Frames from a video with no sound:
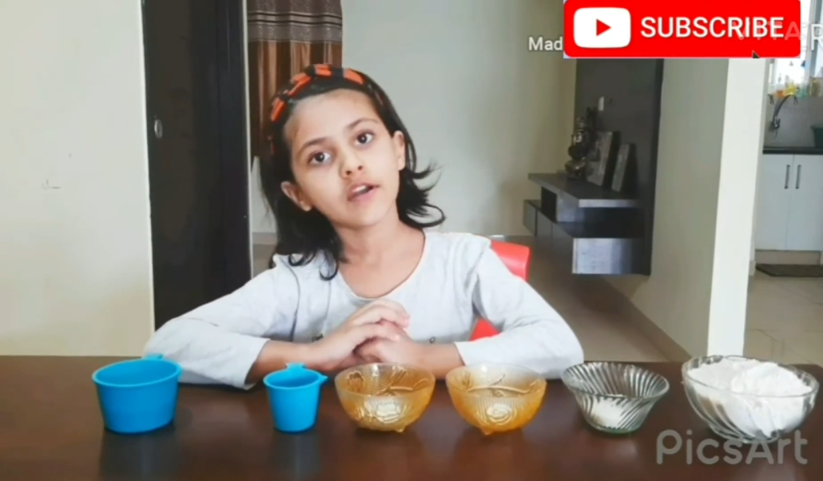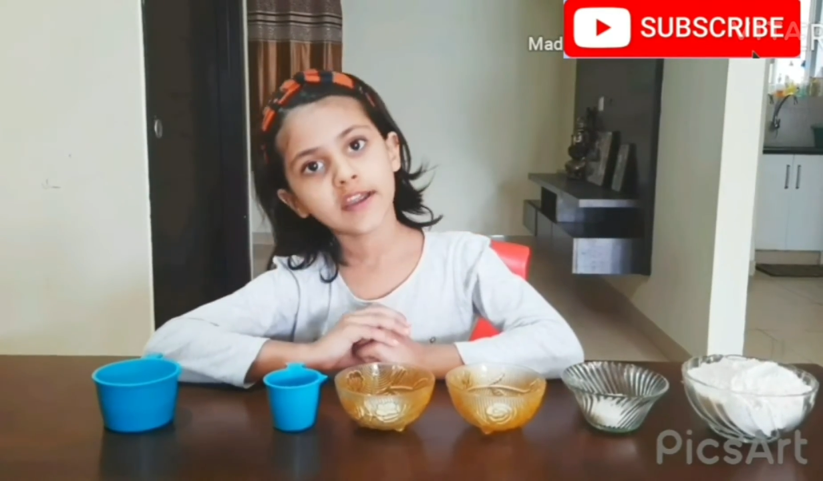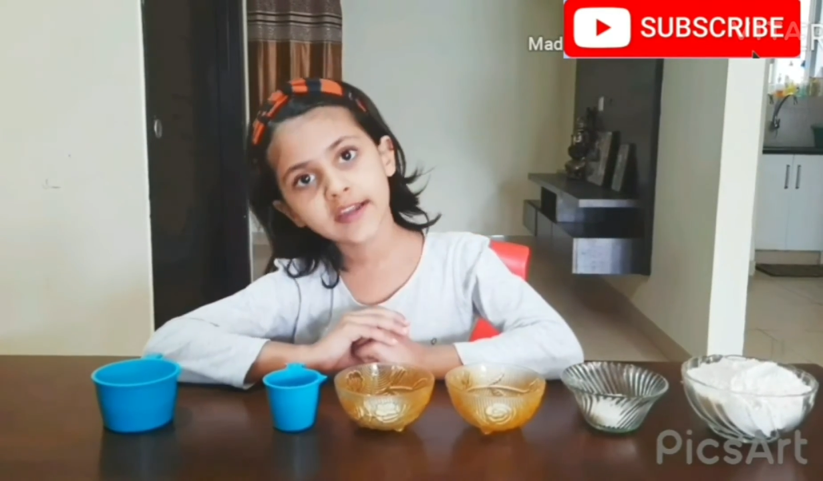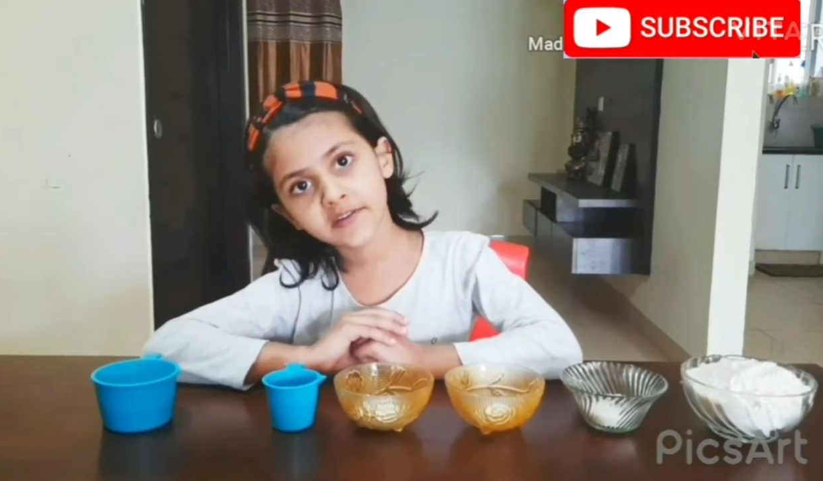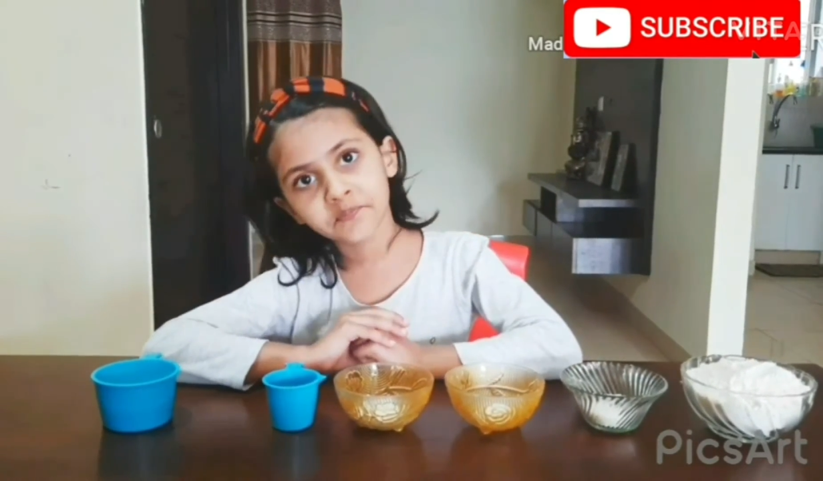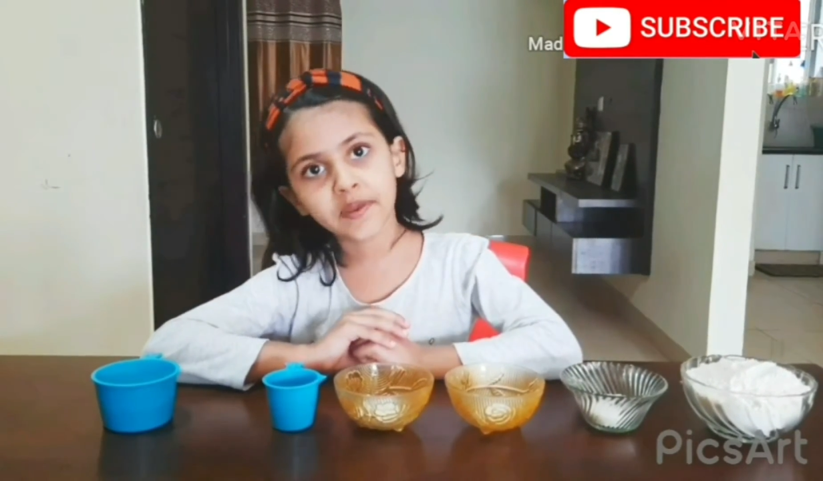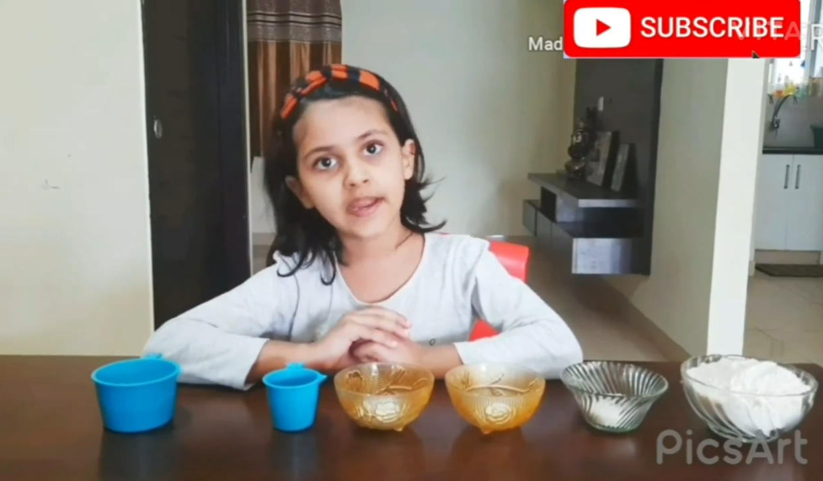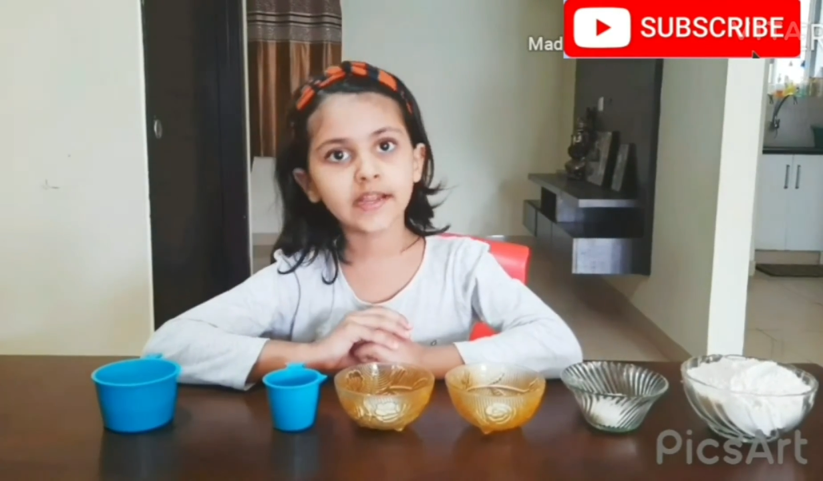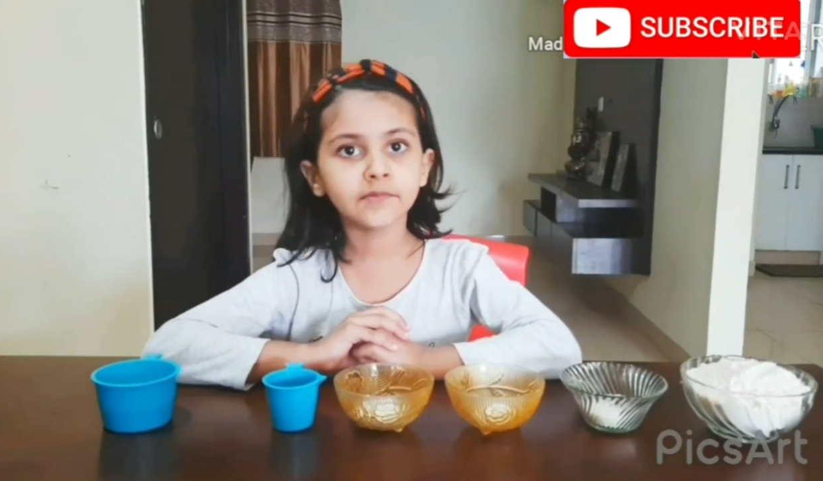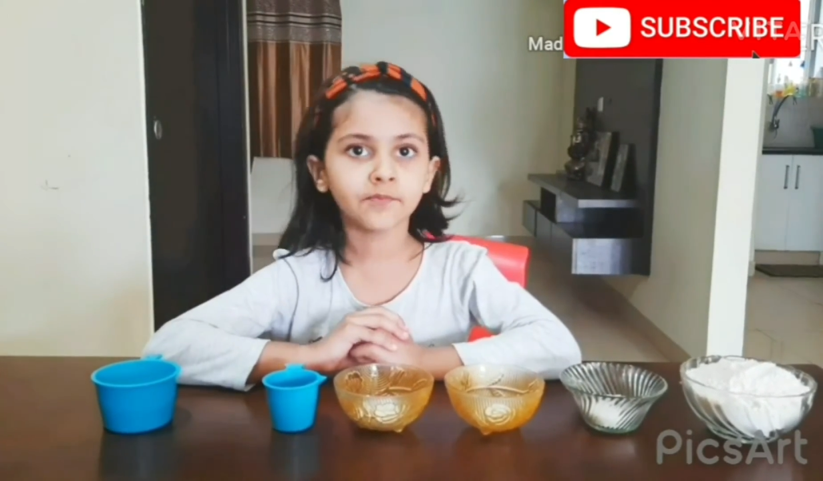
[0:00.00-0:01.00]
it's
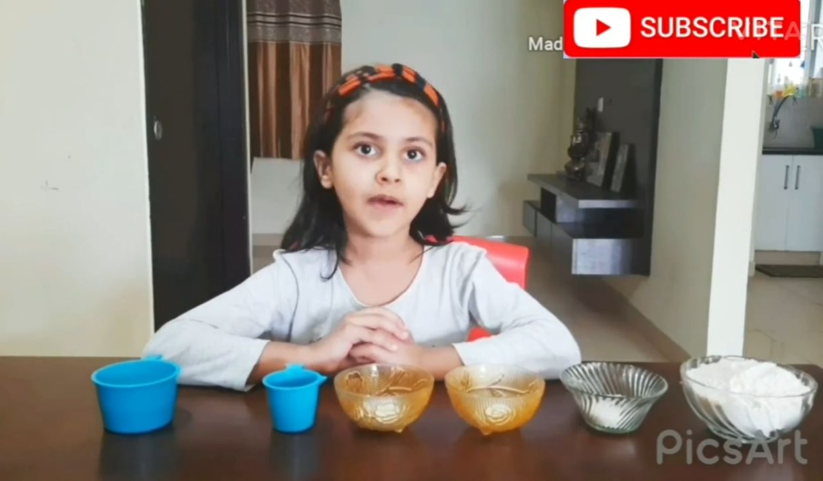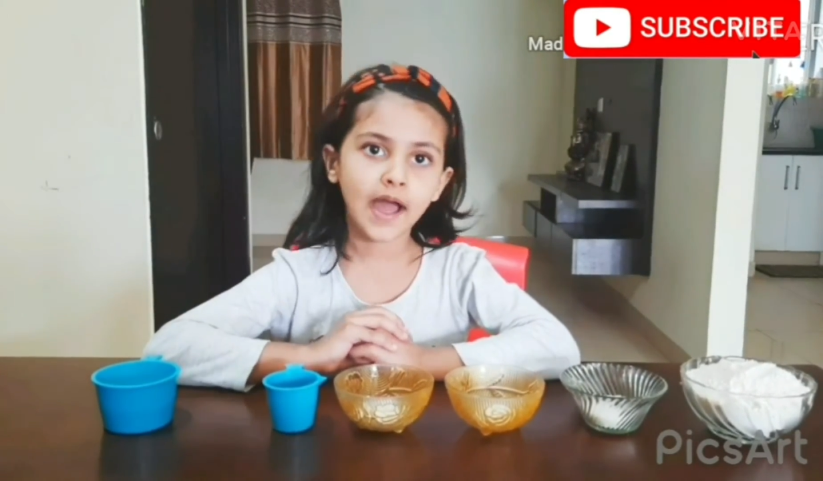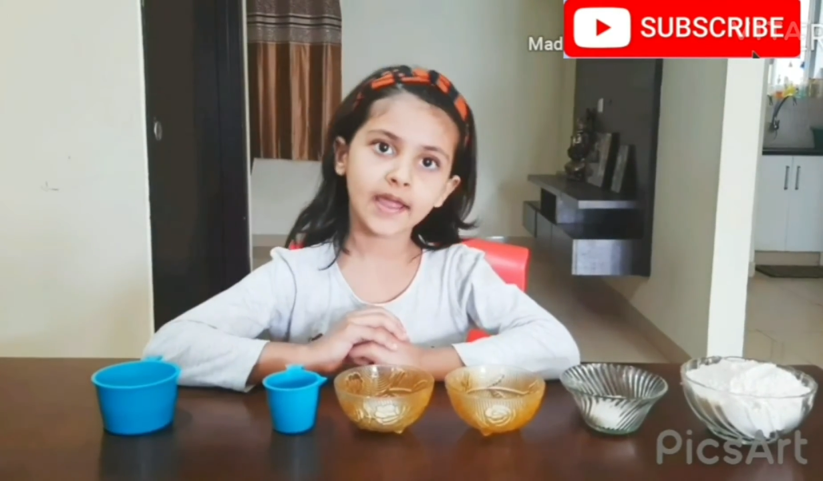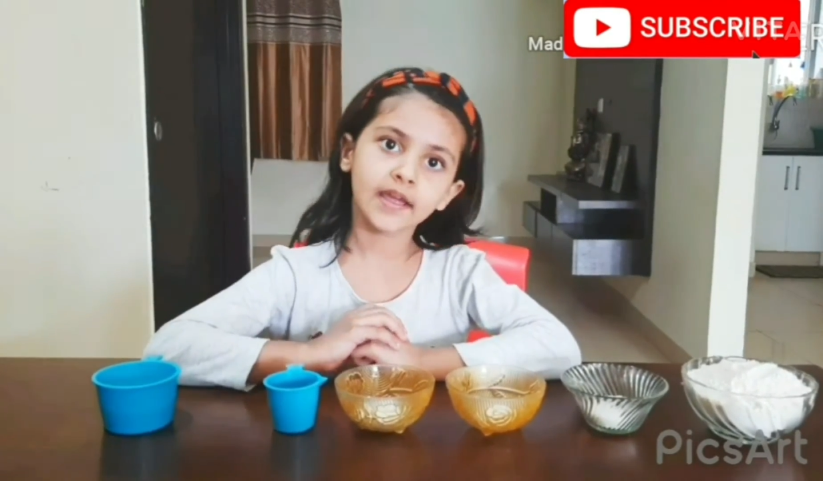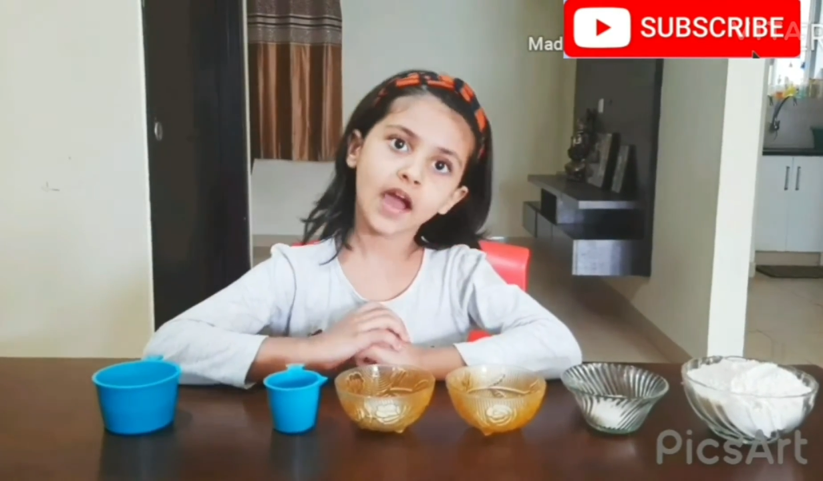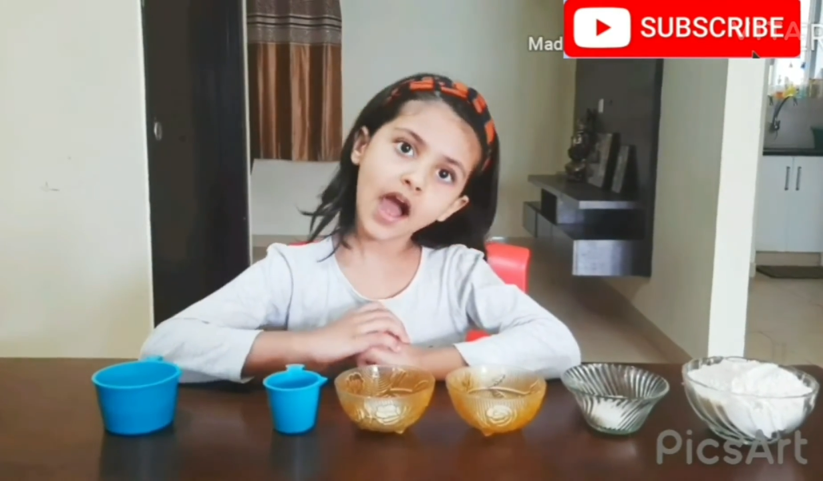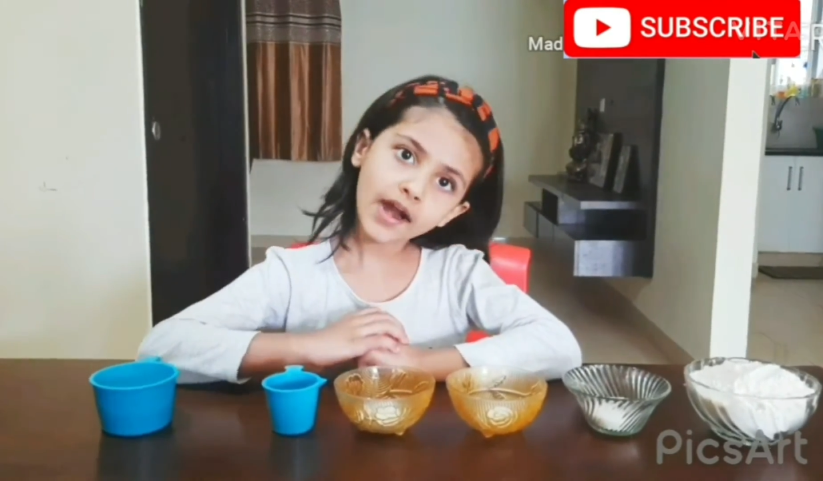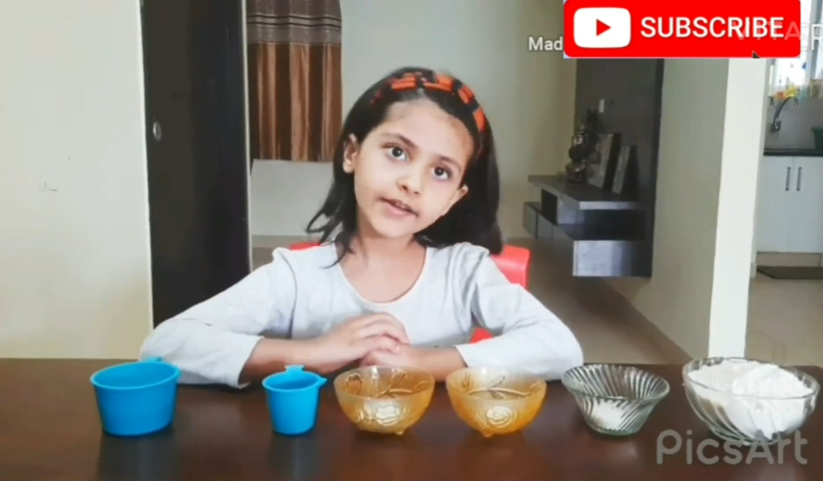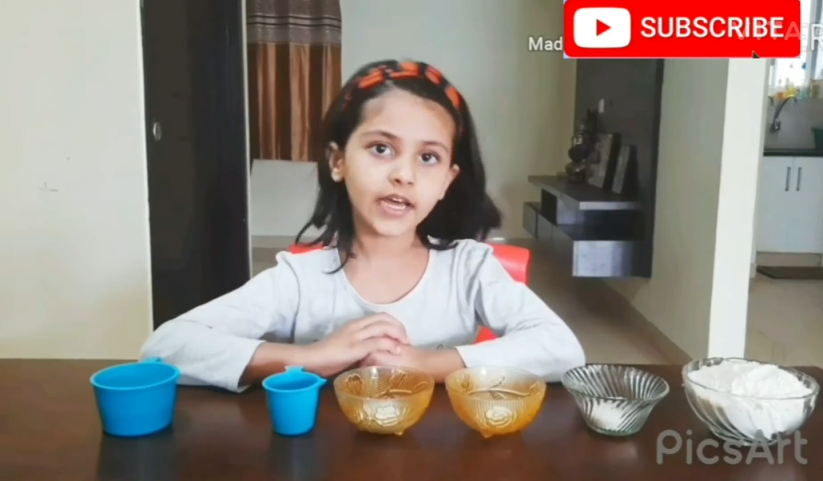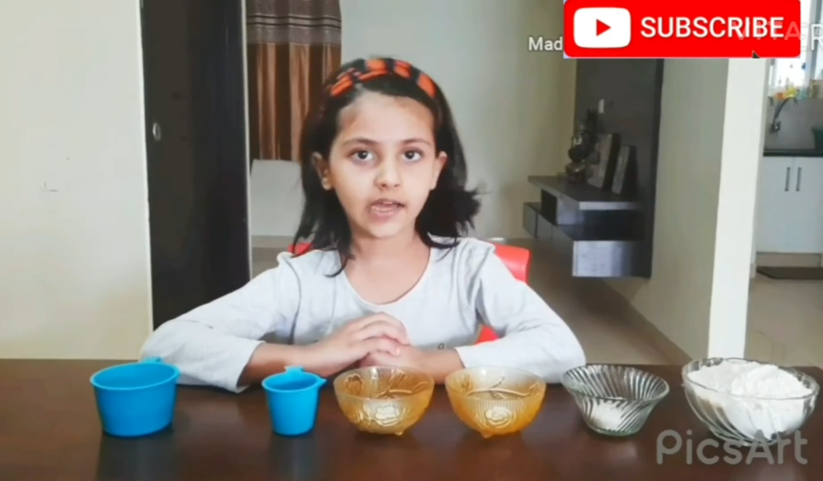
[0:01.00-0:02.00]
made by
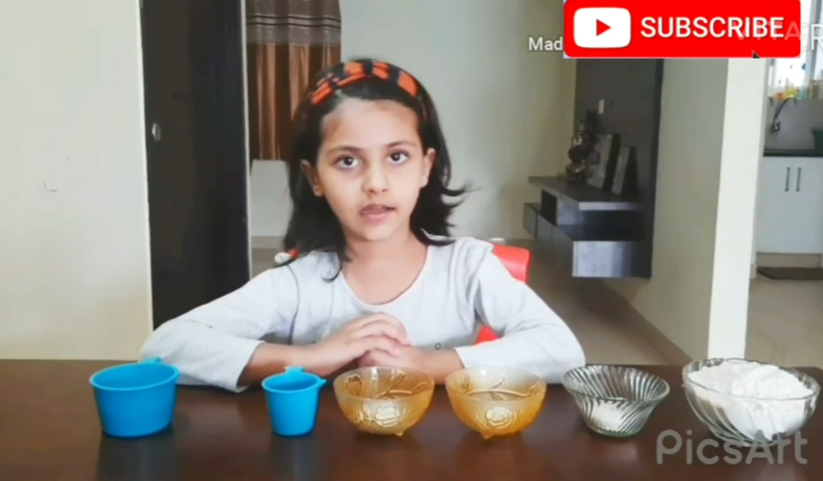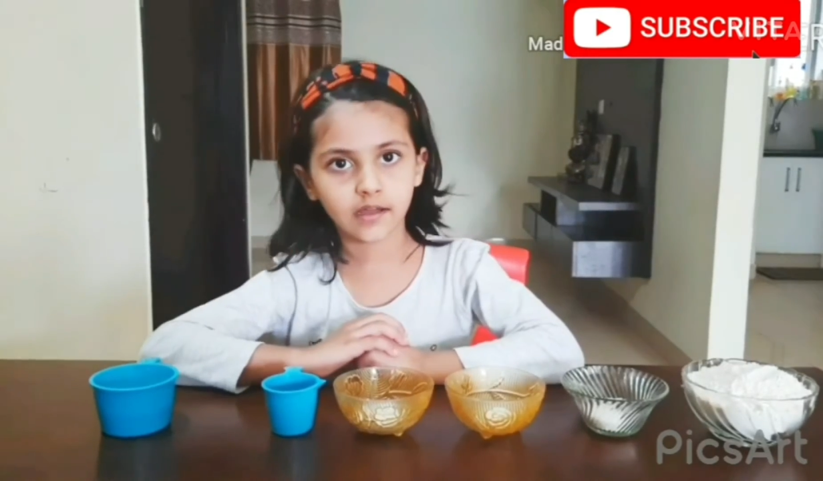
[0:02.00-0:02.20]
atta.